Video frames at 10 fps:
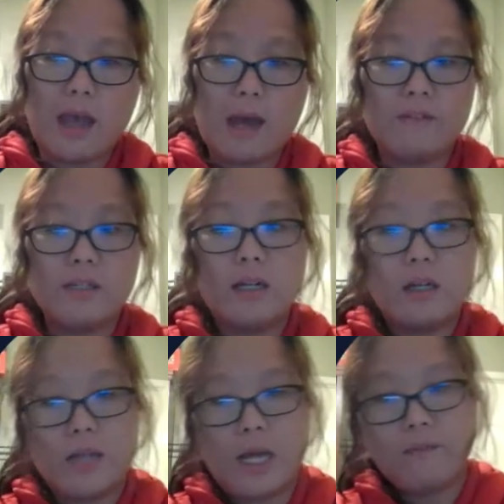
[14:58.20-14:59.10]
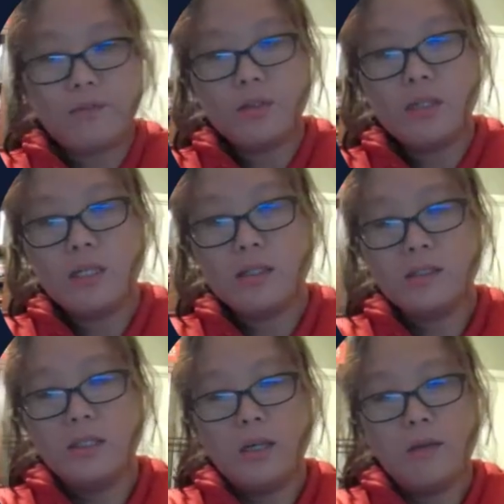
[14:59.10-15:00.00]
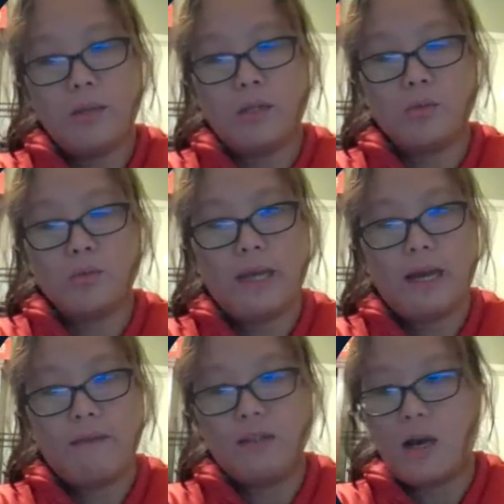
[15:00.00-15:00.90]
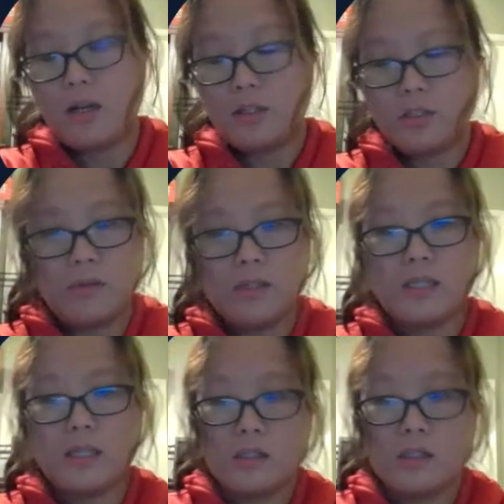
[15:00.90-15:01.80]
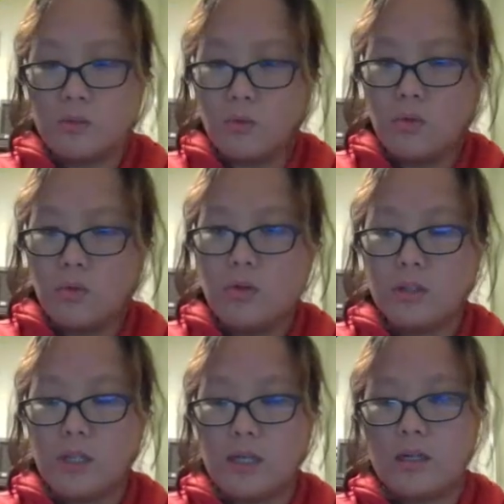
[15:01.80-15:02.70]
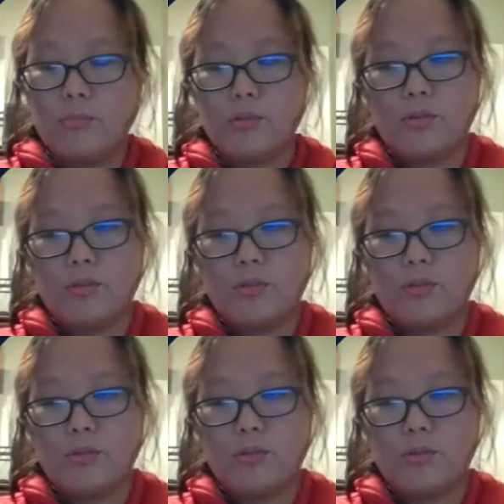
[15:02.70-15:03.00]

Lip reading: after us, because we have a lot of students at the school that come